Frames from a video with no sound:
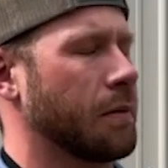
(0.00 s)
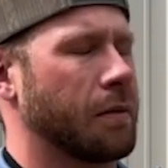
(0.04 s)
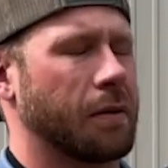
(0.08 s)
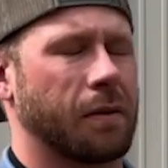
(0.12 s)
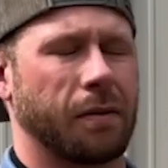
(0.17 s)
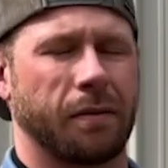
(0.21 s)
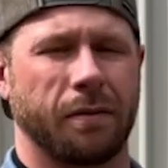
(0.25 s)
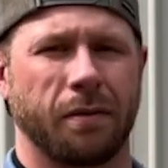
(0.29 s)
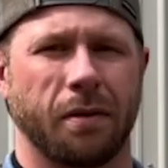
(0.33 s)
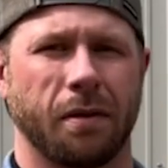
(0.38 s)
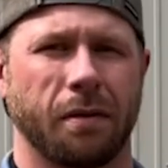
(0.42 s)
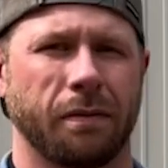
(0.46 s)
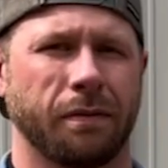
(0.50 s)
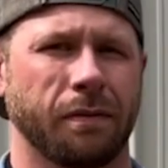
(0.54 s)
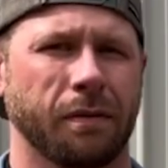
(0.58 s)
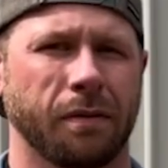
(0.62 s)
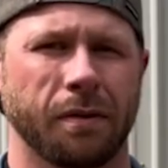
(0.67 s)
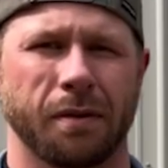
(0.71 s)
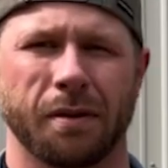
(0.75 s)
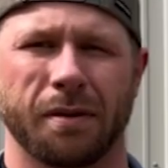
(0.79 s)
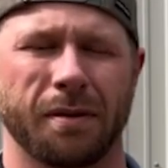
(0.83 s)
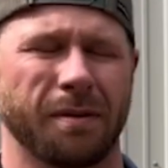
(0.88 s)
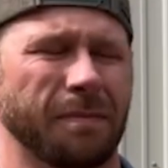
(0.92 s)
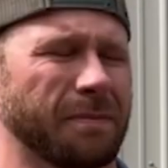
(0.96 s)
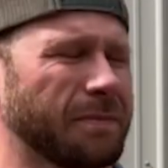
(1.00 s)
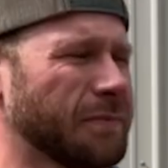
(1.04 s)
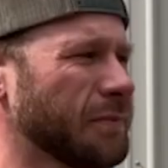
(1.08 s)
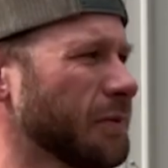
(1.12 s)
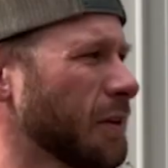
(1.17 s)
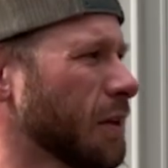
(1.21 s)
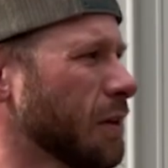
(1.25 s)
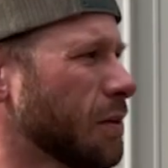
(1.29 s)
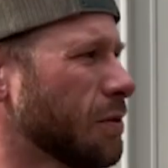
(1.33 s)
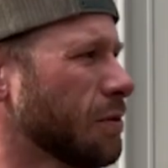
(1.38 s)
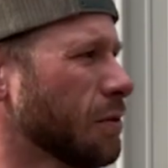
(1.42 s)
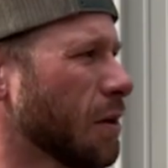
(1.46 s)
one was definitely,
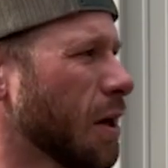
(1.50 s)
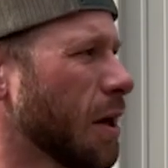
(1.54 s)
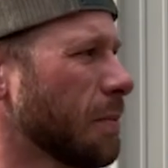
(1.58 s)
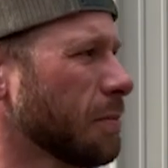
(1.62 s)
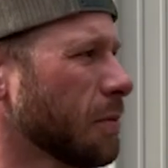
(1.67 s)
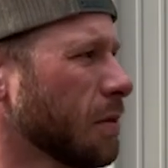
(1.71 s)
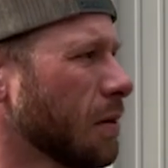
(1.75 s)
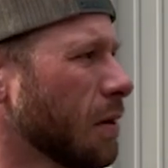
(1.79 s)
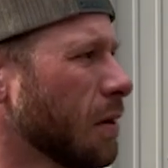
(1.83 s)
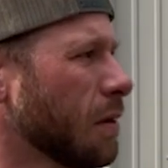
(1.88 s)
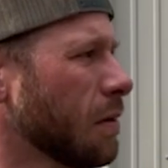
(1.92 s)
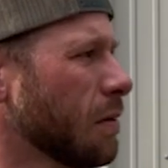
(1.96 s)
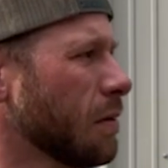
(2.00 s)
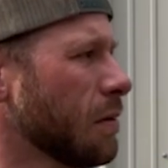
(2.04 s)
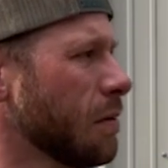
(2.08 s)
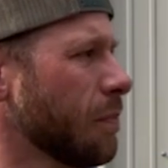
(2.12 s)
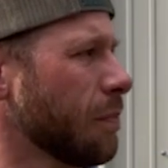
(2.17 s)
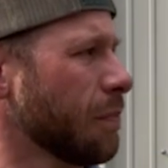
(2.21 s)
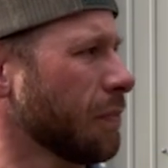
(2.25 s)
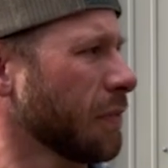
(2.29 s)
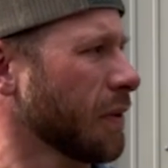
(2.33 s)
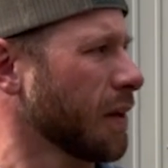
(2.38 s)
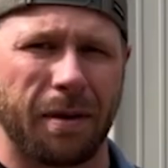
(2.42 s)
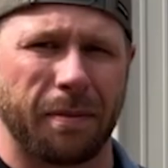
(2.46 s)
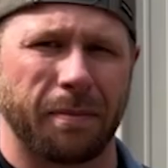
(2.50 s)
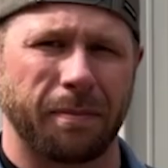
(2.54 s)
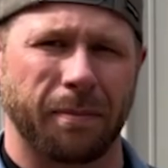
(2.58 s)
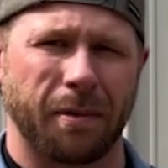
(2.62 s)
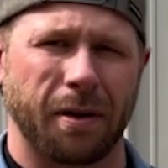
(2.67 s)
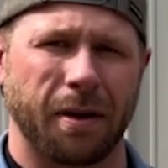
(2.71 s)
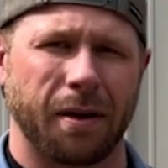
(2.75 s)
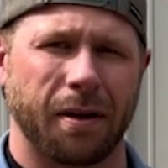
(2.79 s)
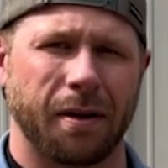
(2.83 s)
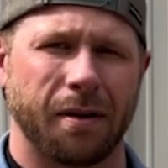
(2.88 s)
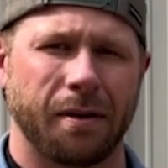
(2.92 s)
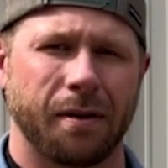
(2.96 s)
it dropped low. I'm
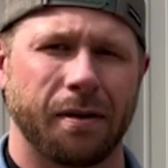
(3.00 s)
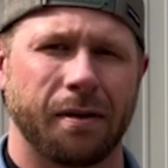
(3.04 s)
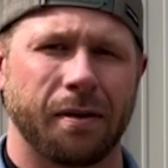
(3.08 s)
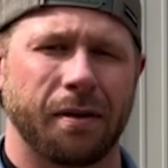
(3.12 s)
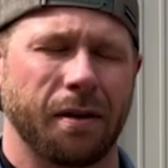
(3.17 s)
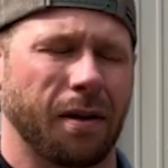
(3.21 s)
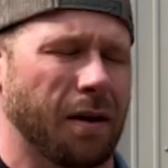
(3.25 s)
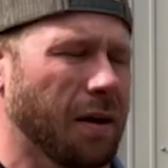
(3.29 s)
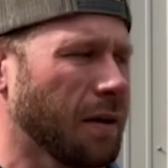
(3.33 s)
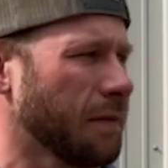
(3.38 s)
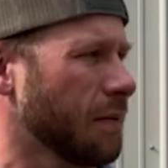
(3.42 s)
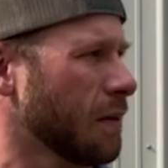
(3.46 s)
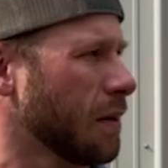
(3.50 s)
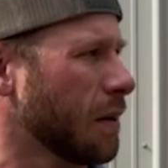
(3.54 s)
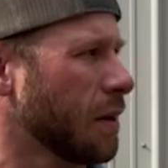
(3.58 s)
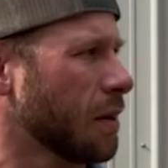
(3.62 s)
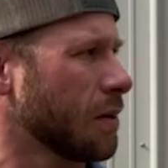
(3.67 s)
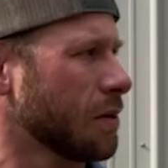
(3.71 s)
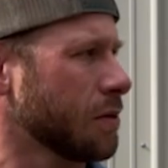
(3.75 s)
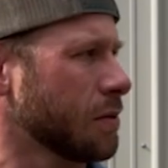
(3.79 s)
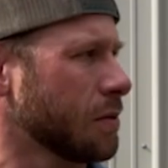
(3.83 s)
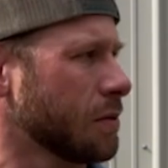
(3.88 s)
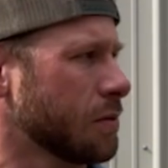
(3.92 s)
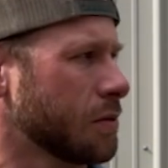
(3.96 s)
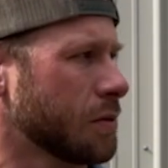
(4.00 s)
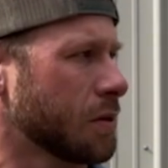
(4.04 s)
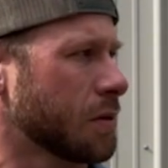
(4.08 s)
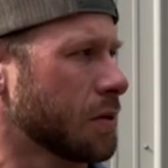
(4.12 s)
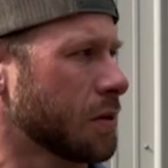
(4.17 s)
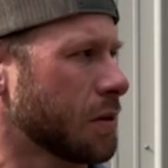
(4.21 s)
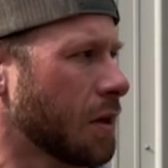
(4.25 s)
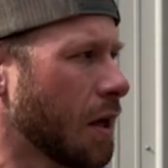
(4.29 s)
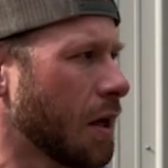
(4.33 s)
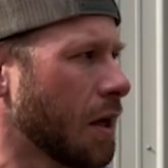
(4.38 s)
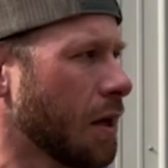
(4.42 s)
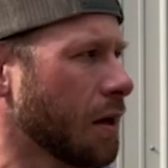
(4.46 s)
kind of having issues just
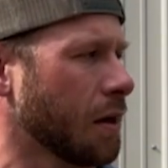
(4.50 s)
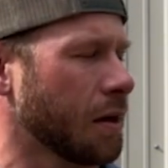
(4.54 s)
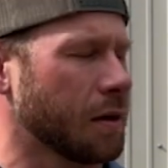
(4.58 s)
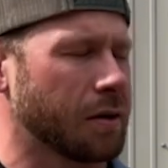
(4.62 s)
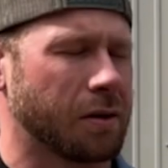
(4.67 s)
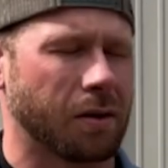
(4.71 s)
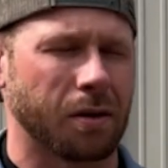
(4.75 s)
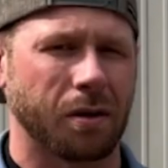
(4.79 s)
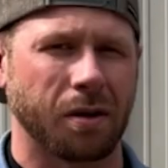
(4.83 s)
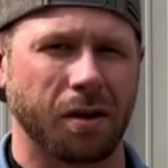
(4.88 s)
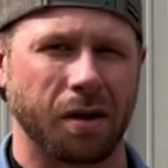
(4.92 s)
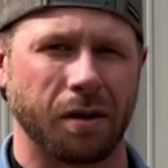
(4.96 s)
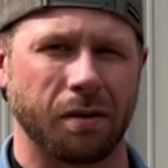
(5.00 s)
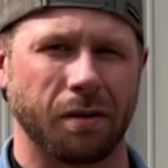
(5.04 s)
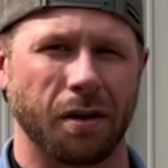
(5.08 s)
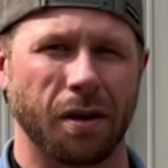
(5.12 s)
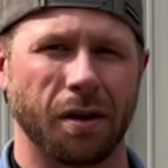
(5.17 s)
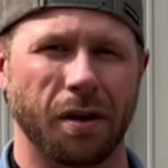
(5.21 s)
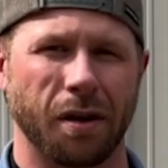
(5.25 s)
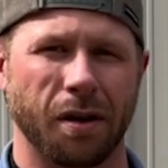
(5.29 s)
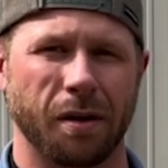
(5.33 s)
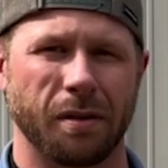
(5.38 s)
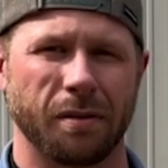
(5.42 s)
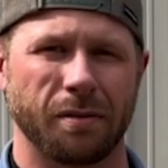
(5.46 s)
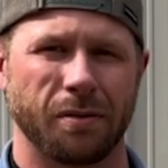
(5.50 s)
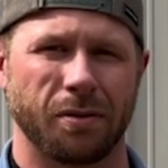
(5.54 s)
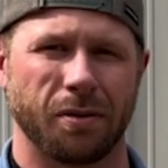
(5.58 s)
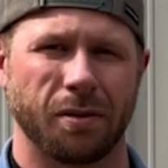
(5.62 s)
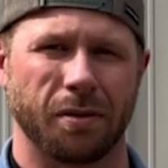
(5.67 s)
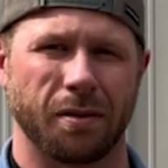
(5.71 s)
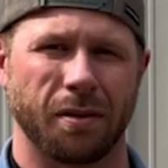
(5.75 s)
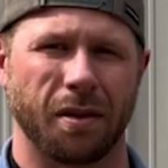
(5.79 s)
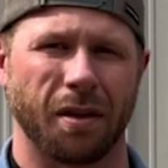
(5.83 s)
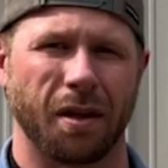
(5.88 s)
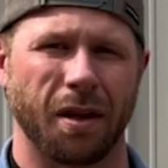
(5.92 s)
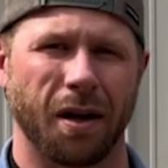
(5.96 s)
staying on target right now. It's
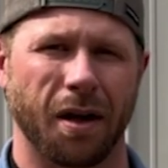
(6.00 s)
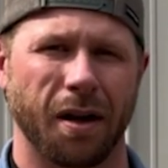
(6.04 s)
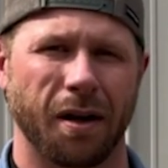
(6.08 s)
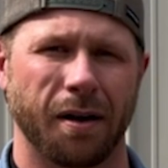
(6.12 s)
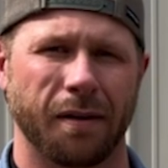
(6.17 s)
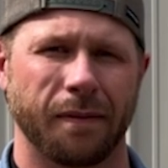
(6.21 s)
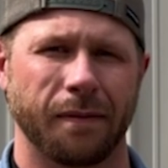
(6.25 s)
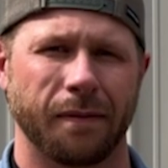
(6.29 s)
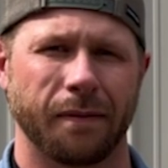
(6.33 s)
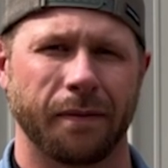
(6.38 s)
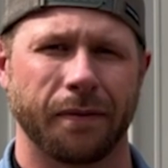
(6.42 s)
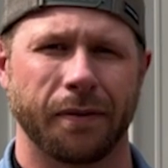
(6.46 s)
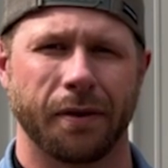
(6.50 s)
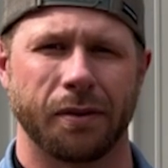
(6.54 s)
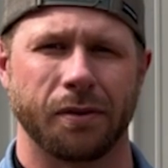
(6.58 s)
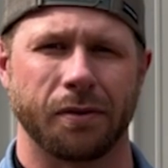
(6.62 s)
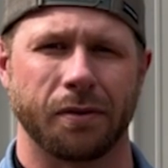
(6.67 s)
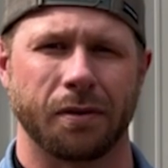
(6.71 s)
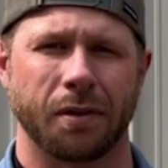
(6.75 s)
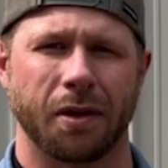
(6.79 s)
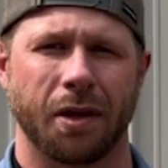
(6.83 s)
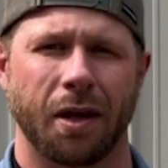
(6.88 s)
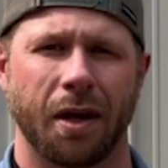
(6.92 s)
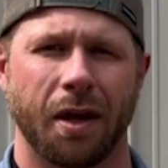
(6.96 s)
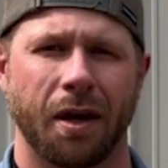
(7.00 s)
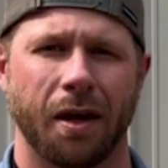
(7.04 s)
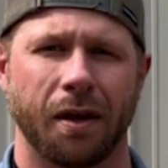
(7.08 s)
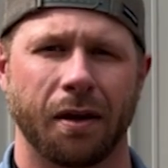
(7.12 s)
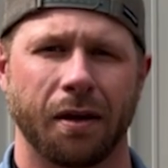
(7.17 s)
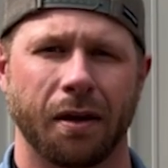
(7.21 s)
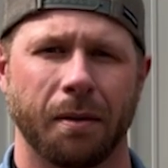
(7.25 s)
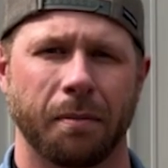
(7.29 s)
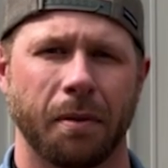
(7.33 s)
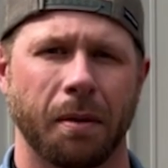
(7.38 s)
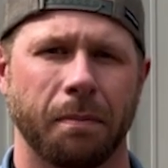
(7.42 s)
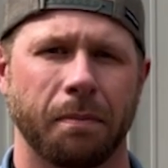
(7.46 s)
just not, I just can't
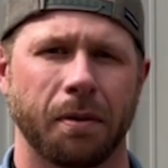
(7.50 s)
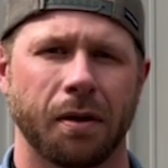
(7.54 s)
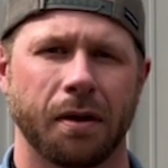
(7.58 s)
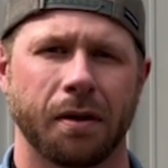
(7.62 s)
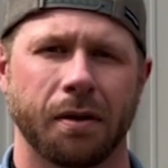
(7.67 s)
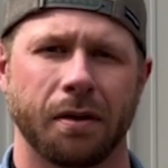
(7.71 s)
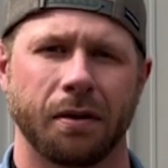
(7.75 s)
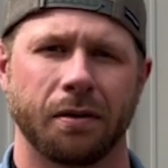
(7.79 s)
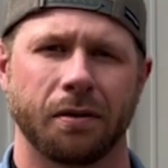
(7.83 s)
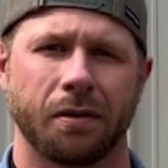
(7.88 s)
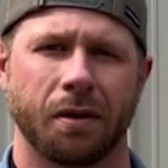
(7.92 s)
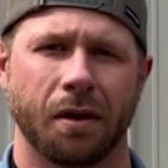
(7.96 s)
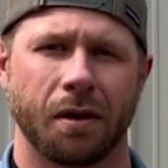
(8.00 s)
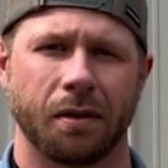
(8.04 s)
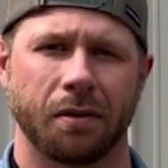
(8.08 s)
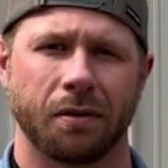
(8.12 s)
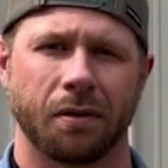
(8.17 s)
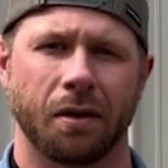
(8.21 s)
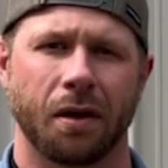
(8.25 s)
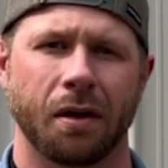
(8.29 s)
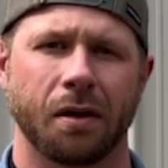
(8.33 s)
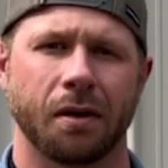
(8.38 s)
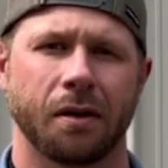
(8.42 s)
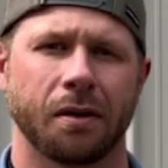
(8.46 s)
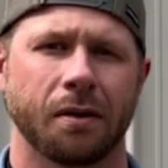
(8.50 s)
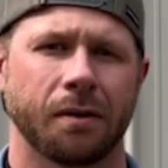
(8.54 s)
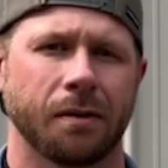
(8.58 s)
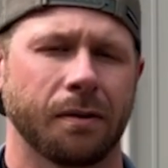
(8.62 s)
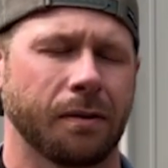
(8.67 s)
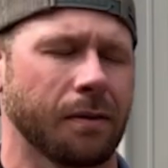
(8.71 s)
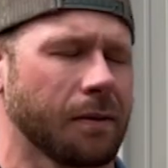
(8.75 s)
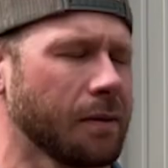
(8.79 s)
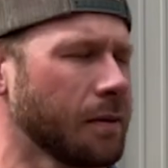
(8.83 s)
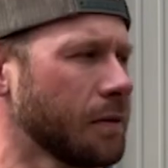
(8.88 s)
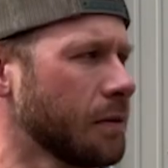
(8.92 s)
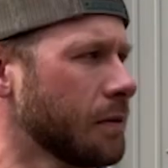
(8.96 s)
get my pin to stay steady.
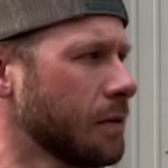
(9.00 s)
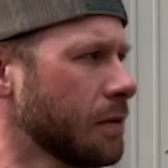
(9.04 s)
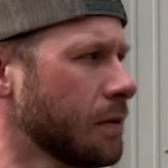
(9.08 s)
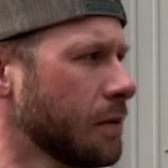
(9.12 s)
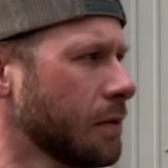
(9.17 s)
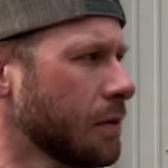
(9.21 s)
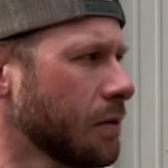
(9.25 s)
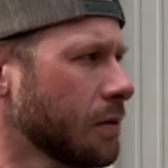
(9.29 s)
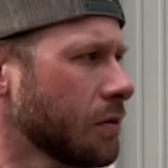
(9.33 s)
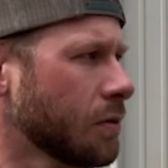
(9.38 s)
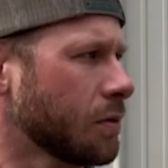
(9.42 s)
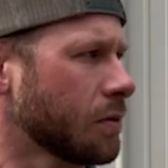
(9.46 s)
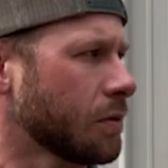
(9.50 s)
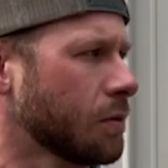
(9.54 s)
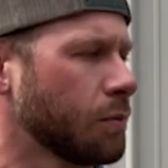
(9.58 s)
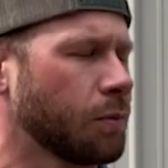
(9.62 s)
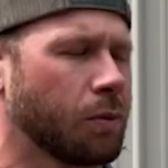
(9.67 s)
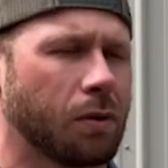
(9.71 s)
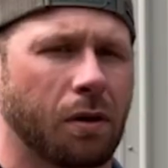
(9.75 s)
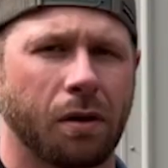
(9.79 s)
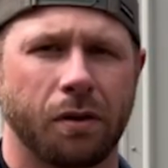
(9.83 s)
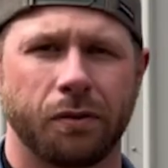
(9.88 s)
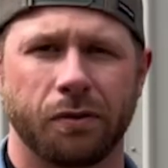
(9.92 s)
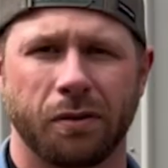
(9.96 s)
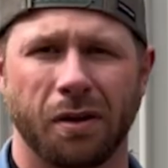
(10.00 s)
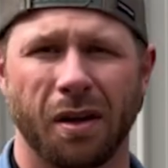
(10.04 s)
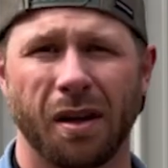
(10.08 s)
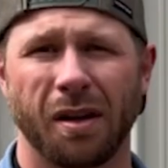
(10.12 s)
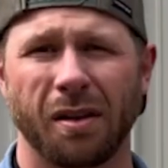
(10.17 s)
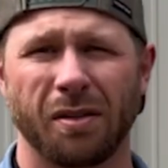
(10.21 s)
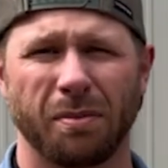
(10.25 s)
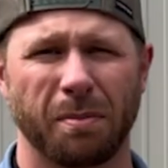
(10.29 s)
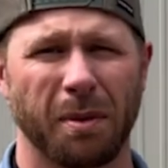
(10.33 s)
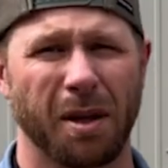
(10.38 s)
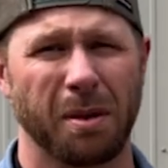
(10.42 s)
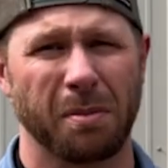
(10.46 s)
Just one of those
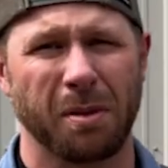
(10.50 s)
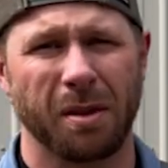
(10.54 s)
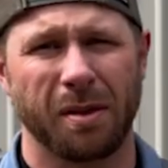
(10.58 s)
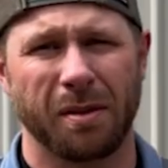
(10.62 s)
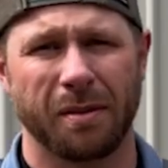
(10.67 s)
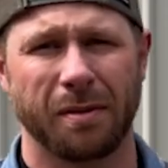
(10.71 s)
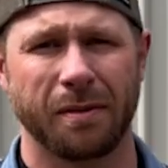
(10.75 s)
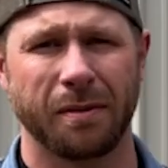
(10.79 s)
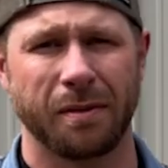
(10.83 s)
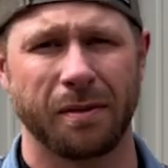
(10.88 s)
days, maybe.